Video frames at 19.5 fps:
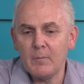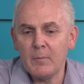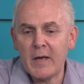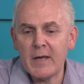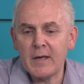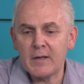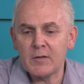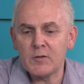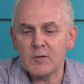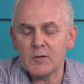
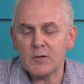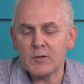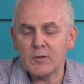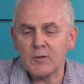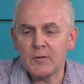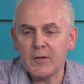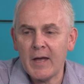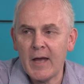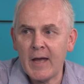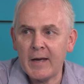making
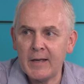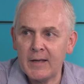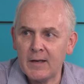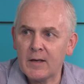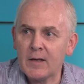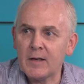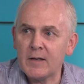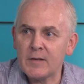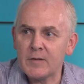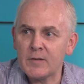sure that any
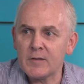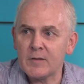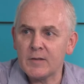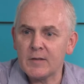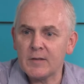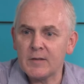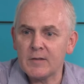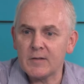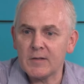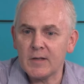clients
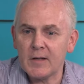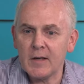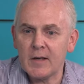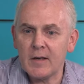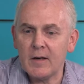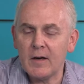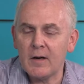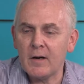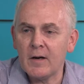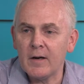that
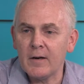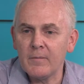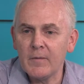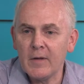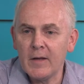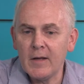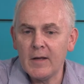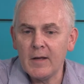are